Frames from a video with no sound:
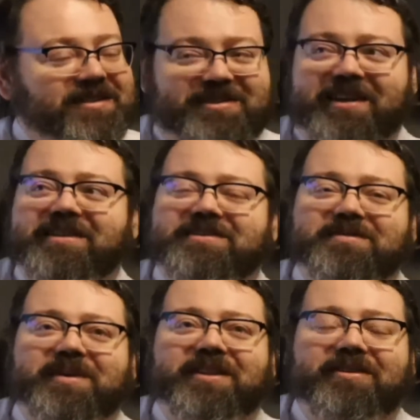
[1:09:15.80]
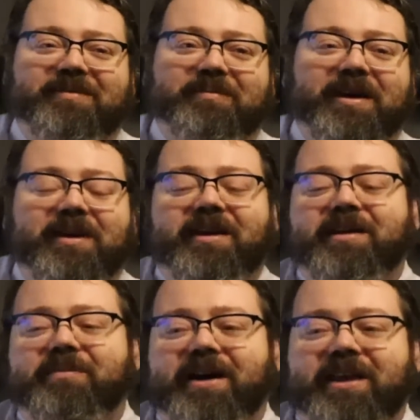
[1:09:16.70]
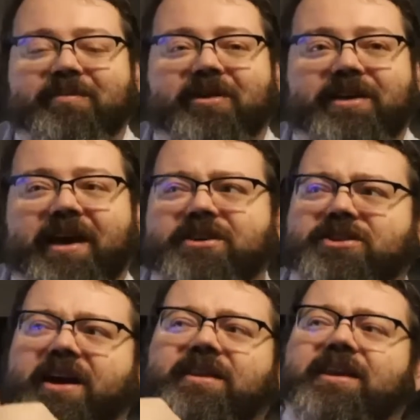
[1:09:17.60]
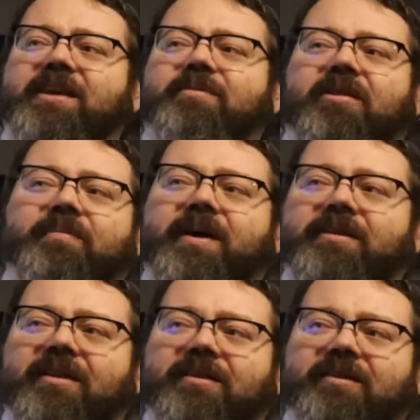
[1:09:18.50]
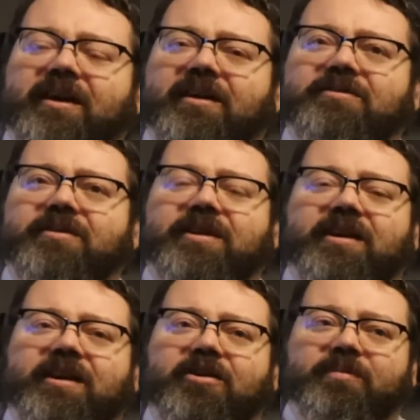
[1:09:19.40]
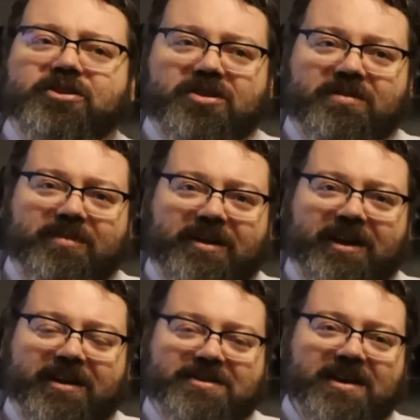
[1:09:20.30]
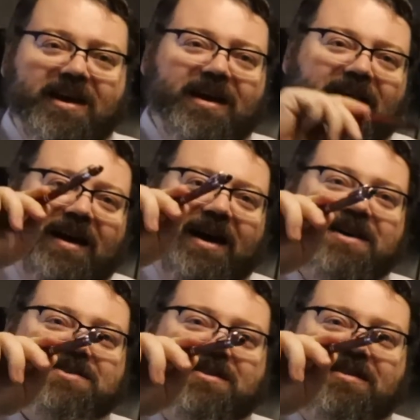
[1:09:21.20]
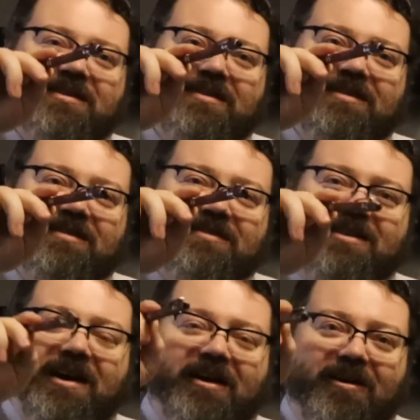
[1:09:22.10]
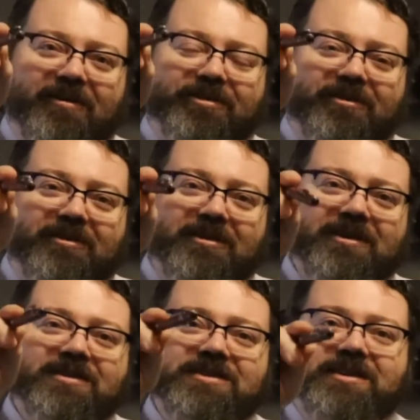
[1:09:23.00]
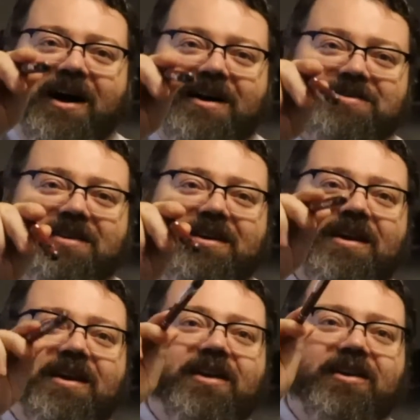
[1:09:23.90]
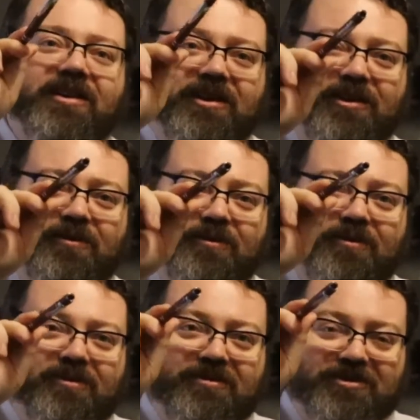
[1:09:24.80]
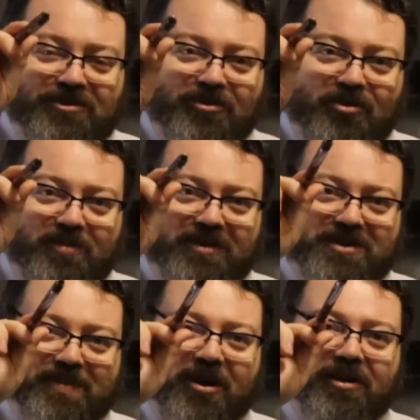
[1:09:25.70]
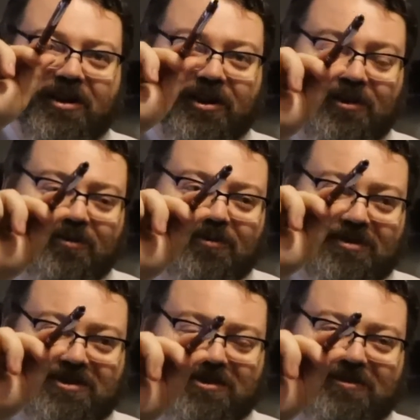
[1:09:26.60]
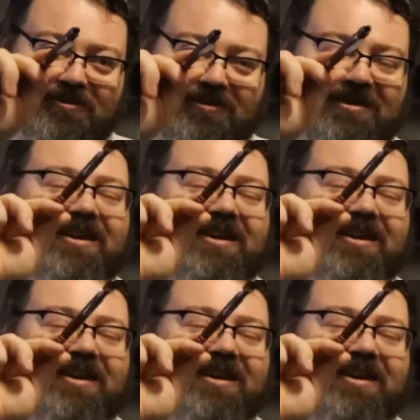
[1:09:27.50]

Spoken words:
Send it to me, though, and by email. I think I actually had the email up on I'm doing the intermission, but again is isaac.arthur. YouTube, spelled UTUBE,